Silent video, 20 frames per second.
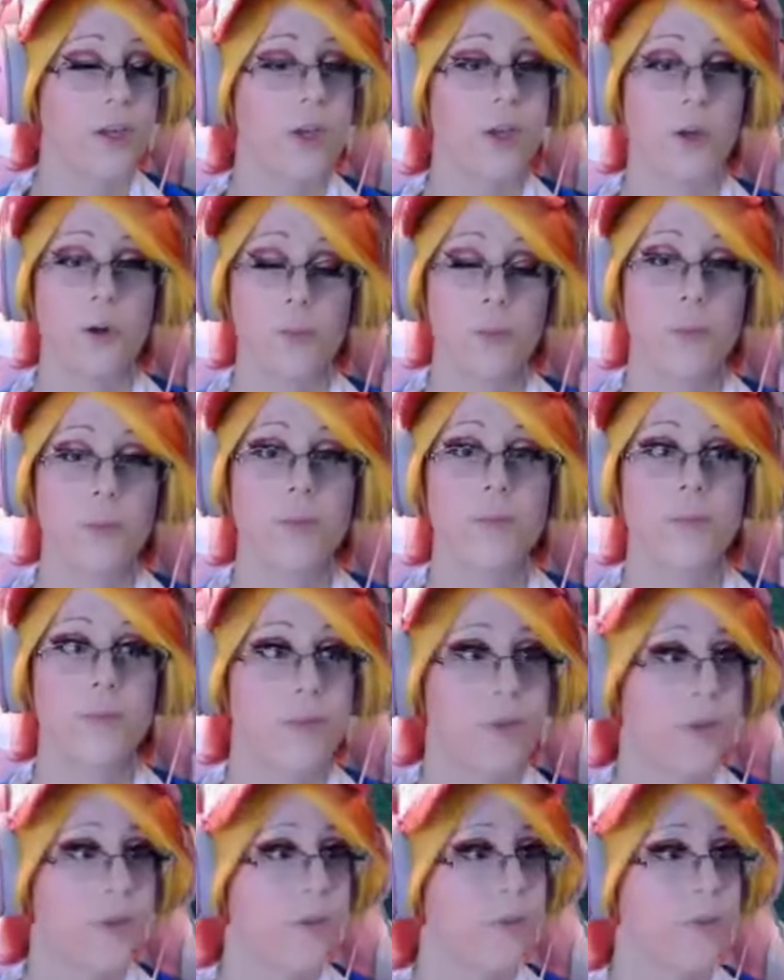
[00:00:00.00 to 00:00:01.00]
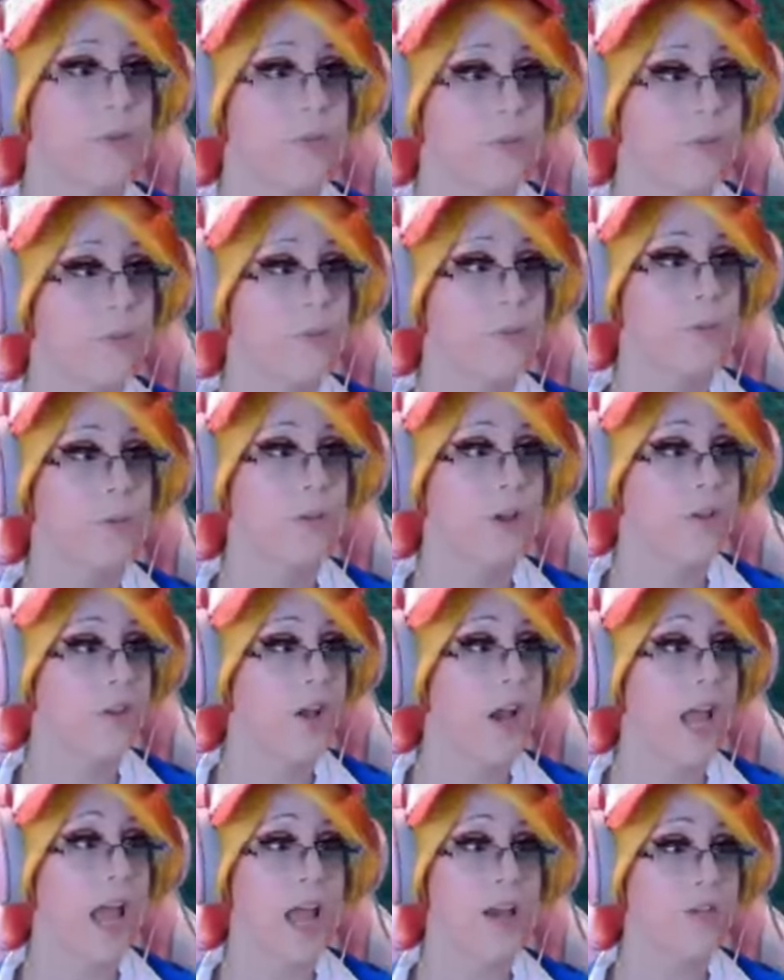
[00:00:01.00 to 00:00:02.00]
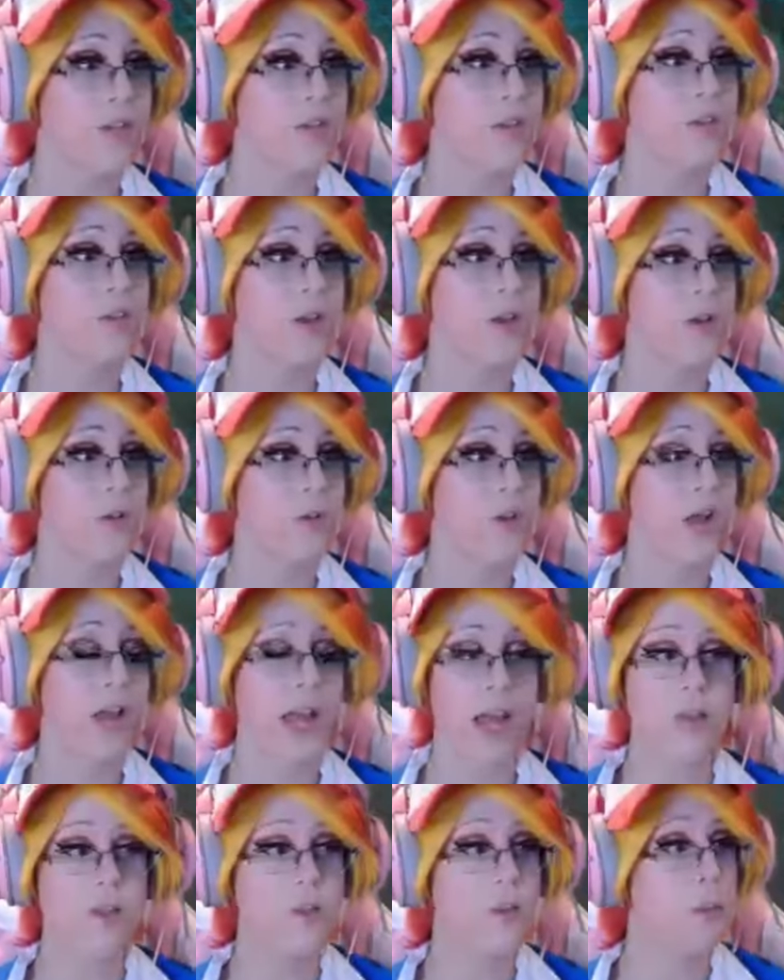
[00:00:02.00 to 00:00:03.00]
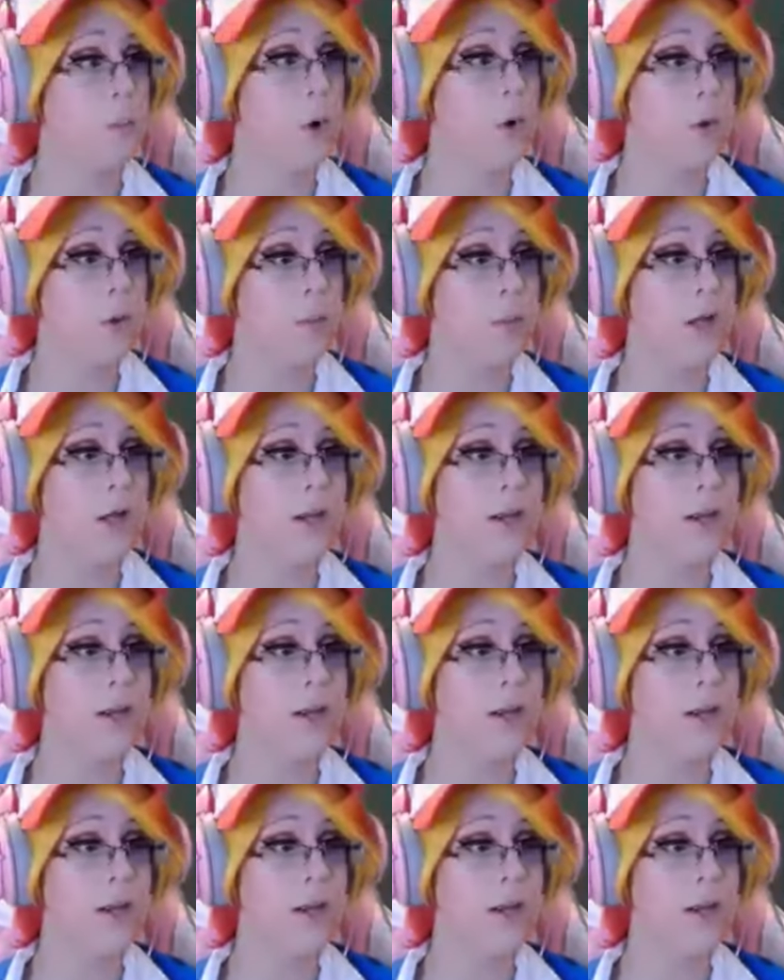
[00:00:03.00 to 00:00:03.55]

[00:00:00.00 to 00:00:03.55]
you. Thanks. Because I hate this level. I hate this Pokemon.